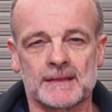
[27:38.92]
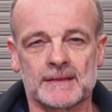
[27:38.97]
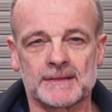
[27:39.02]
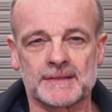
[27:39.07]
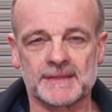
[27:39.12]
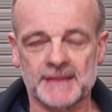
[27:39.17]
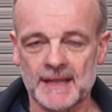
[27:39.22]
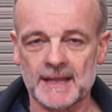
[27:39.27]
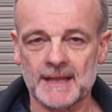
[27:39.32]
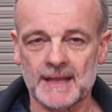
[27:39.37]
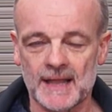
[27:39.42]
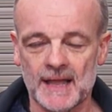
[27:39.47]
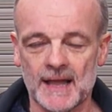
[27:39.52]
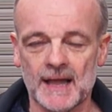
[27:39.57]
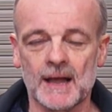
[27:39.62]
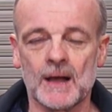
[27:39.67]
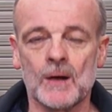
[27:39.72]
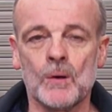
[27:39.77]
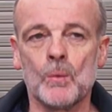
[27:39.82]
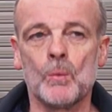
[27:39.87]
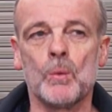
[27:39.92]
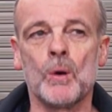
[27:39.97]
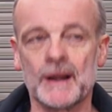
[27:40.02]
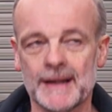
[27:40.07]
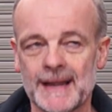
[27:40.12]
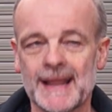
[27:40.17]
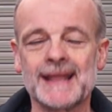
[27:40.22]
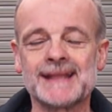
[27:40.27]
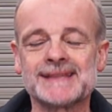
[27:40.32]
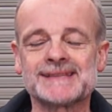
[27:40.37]
Singer
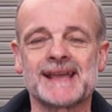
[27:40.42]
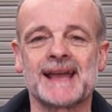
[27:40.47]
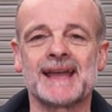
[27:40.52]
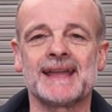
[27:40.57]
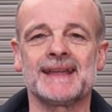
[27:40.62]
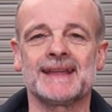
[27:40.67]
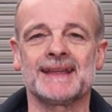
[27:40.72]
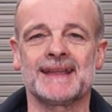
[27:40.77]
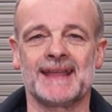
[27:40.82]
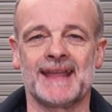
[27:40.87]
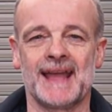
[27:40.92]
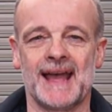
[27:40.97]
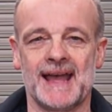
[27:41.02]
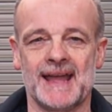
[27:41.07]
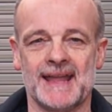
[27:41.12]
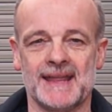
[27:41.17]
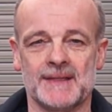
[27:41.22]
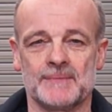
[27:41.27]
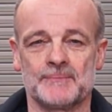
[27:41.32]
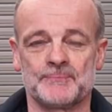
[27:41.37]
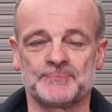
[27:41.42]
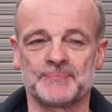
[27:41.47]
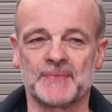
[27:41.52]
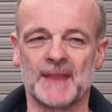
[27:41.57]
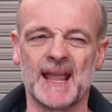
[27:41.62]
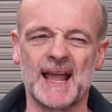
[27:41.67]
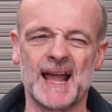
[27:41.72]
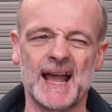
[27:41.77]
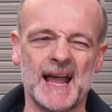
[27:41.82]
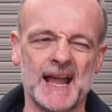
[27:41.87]
188K.
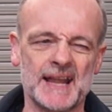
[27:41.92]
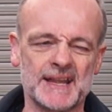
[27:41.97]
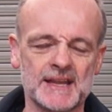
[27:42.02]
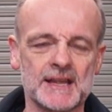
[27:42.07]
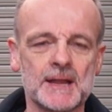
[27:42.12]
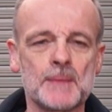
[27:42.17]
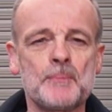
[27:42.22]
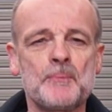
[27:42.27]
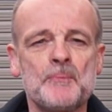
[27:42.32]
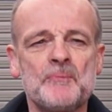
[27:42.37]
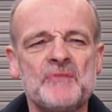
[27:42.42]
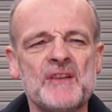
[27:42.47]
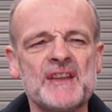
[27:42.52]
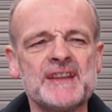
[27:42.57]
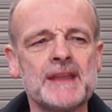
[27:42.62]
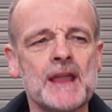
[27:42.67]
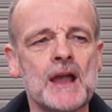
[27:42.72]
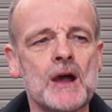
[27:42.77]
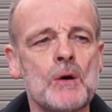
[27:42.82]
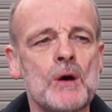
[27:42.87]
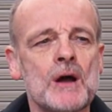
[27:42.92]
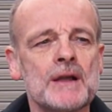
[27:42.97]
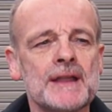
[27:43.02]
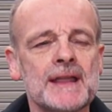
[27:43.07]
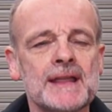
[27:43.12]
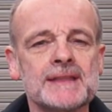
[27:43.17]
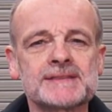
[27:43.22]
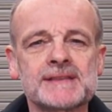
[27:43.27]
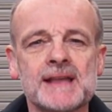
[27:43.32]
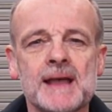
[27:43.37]
I did a video on
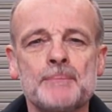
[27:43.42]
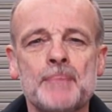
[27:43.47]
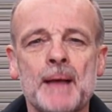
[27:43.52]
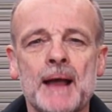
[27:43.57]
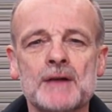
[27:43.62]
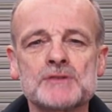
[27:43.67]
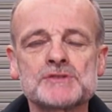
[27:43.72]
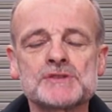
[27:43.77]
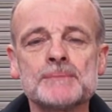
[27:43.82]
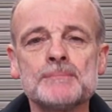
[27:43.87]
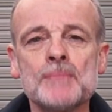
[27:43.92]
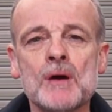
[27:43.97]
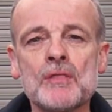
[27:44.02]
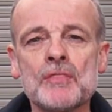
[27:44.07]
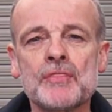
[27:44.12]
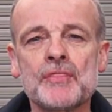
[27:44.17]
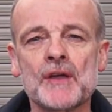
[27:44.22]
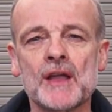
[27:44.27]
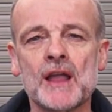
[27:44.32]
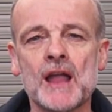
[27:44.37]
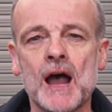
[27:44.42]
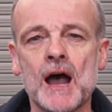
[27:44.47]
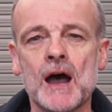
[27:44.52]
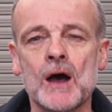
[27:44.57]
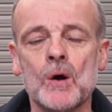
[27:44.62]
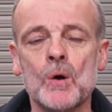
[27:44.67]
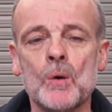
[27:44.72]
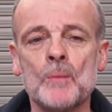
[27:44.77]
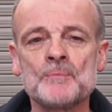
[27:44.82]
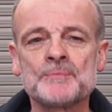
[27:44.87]
it about a month
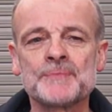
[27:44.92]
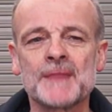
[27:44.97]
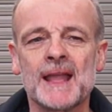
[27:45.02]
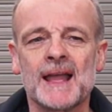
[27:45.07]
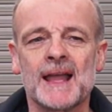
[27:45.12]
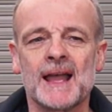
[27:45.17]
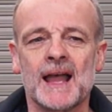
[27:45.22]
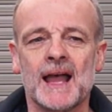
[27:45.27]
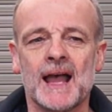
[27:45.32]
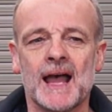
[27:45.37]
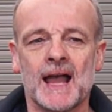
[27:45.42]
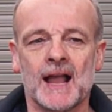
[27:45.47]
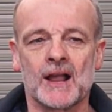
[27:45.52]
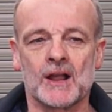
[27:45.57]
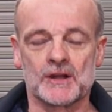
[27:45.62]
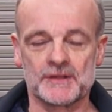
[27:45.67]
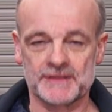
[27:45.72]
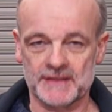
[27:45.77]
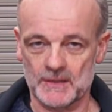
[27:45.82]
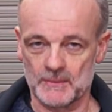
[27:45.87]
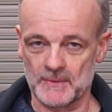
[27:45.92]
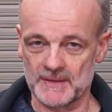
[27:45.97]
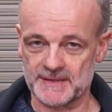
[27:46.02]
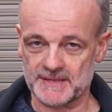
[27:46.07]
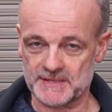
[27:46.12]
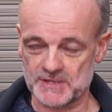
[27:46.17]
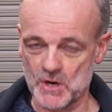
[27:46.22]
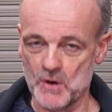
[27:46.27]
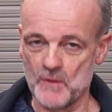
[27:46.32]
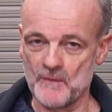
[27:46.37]
ago. Because it
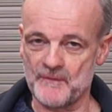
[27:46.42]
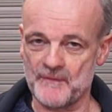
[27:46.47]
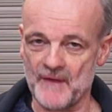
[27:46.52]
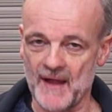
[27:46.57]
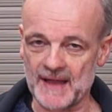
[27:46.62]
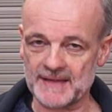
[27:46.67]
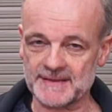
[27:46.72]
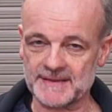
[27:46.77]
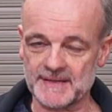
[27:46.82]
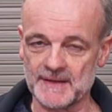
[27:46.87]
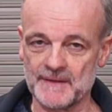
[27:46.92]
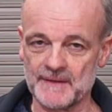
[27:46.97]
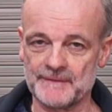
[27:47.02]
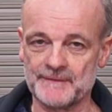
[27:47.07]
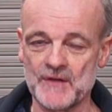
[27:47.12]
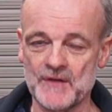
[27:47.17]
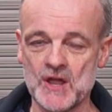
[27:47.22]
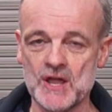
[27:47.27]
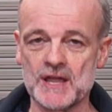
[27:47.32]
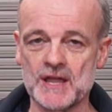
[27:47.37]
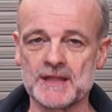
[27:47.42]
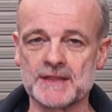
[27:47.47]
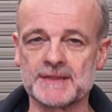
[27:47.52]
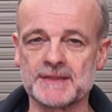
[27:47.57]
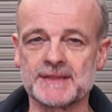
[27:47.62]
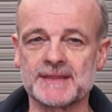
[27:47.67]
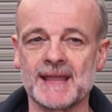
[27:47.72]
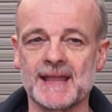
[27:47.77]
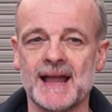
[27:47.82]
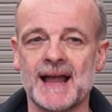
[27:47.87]
was too fast at
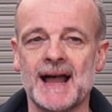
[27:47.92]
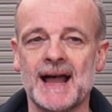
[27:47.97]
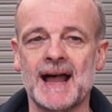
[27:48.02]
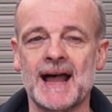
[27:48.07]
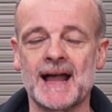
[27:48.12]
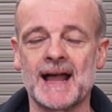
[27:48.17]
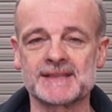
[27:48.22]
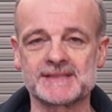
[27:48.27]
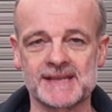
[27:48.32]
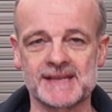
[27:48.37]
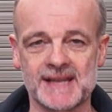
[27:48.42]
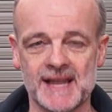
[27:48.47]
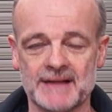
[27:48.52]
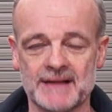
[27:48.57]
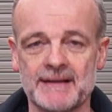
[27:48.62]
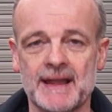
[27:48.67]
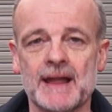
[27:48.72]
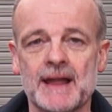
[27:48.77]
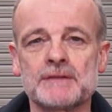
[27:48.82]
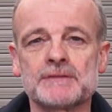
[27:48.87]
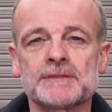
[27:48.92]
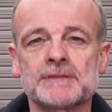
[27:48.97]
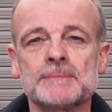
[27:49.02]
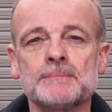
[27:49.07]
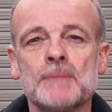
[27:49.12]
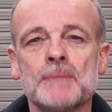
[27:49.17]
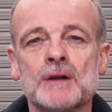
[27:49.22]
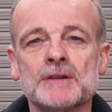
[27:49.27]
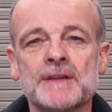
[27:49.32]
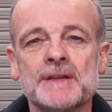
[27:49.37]
first, I had to carry out
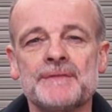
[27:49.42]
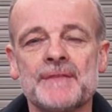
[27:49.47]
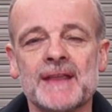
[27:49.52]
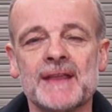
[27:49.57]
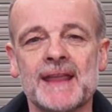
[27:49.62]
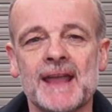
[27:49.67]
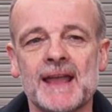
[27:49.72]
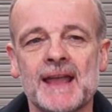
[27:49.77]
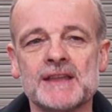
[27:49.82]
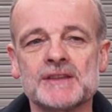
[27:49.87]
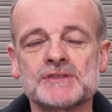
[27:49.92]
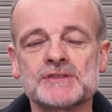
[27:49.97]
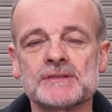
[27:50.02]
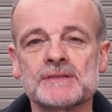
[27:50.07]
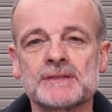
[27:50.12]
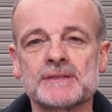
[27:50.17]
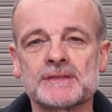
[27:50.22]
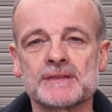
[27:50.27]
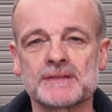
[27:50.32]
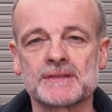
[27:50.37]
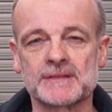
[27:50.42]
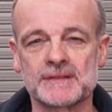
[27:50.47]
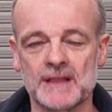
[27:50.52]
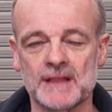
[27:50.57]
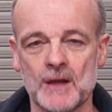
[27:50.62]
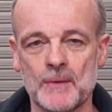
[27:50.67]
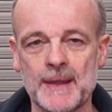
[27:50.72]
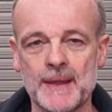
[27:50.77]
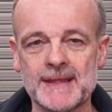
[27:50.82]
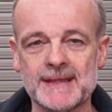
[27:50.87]
some modifications to
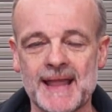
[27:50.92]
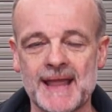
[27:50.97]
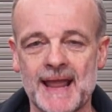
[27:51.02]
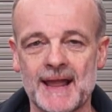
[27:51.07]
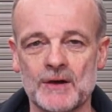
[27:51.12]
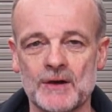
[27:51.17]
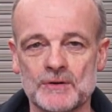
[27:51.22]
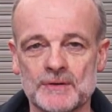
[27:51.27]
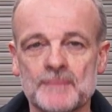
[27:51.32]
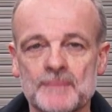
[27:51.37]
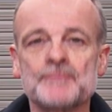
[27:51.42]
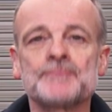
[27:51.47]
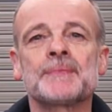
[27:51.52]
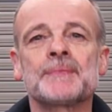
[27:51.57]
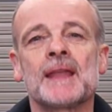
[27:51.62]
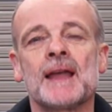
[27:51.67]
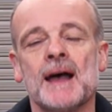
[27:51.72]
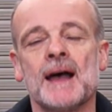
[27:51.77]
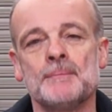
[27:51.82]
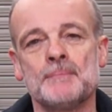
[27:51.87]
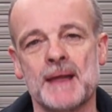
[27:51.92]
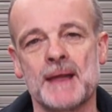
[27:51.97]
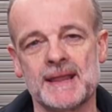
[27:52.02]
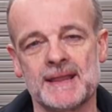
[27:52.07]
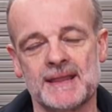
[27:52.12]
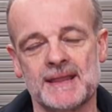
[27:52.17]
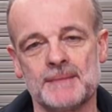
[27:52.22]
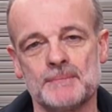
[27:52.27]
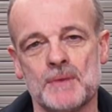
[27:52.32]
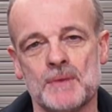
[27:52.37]
slow it down and
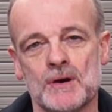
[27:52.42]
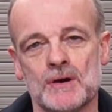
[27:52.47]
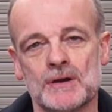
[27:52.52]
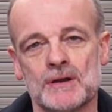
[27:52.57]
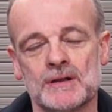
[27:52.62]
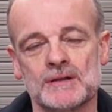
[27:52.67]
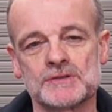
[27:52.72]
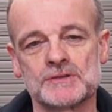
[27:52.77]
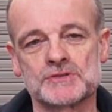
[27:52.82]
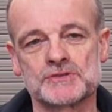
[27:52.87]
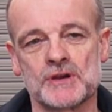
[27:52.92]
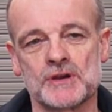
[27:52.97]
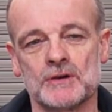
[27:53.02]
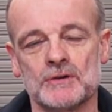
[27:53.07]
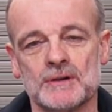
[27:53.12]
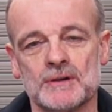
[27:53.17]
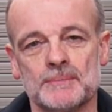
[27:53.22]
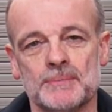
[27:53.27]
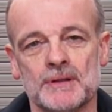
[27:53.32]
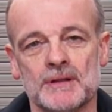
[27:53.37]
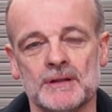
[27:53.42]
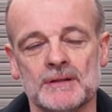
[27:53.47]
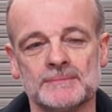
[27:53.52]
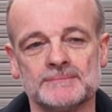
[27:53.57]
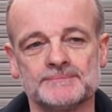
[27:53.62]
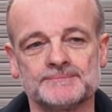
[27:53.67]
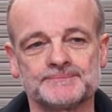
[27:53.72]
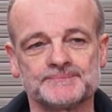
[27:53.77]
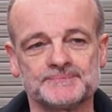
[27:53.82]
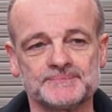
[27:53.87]
make it more controllable.